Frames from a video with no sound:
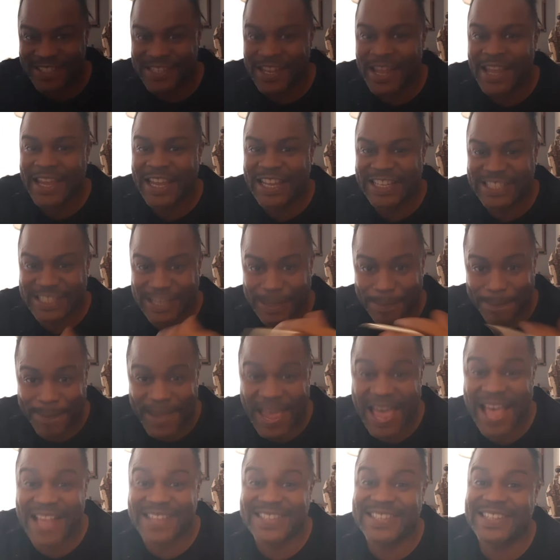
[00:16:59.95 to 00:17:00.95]
Its
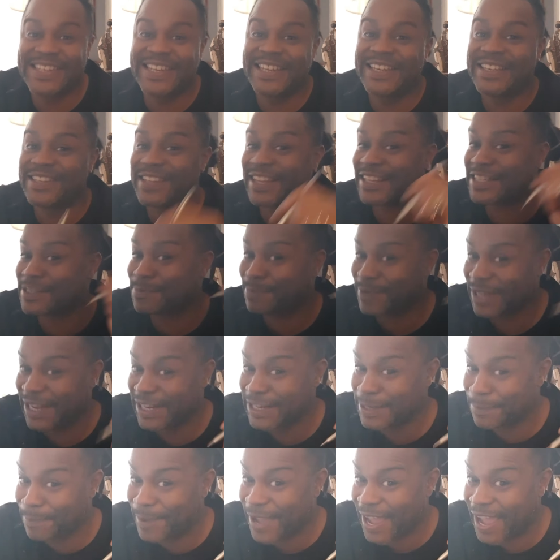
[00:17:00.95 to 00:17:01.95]
capacity to explain
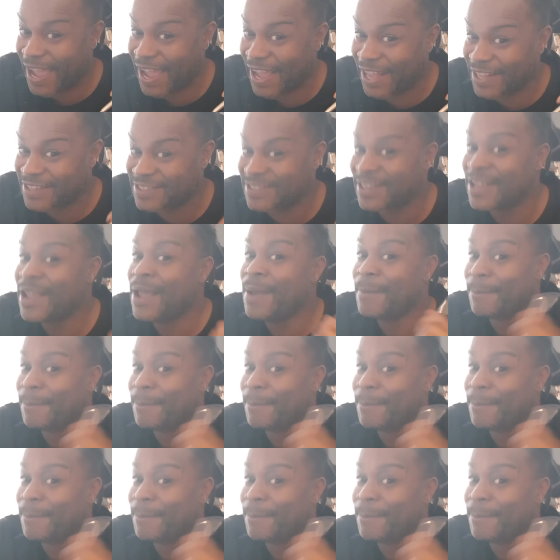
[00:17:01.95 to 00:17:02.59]
the past, but